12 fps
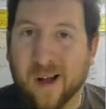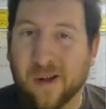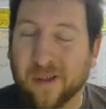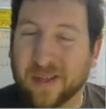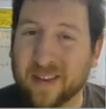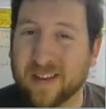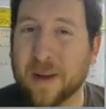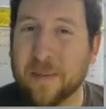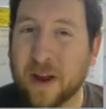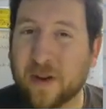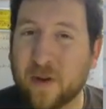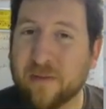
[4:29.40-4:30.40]
This time
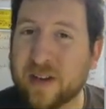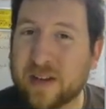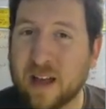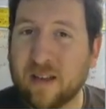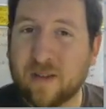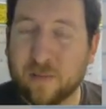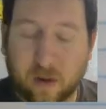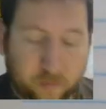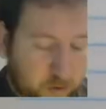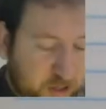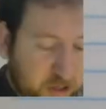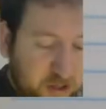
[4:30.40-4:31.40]
I do have a decimal,
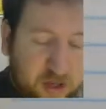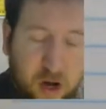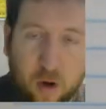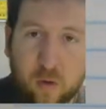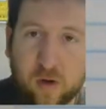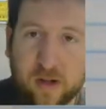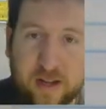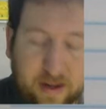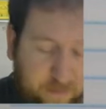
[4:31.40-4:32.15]
which is totally